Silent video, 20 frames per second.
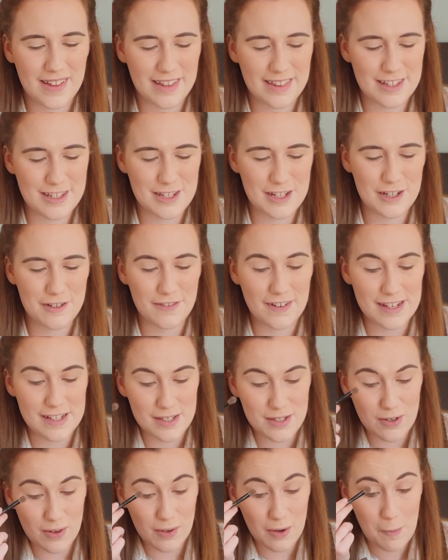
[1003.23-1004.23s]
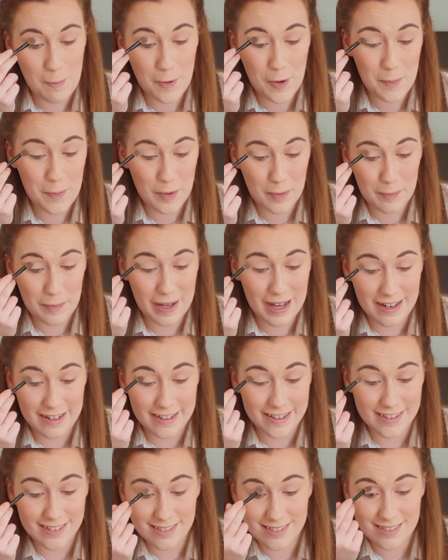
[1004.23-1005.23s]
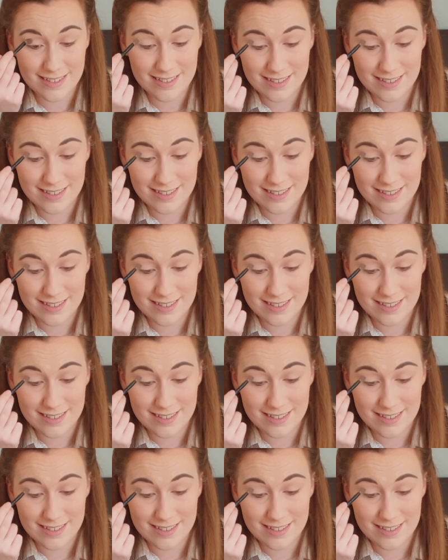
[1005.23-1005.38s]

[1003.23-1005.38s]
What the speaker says: The Too Faced Chocolate Bonbon palette,